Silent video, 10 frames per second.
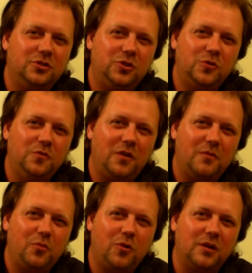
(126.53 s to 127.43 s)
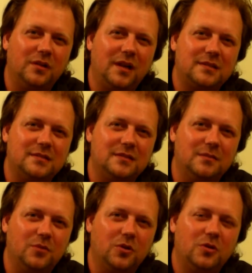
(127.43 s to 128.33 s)
Two very important
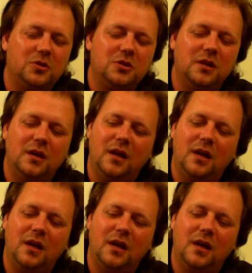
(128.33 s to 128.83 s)
lessons emerged,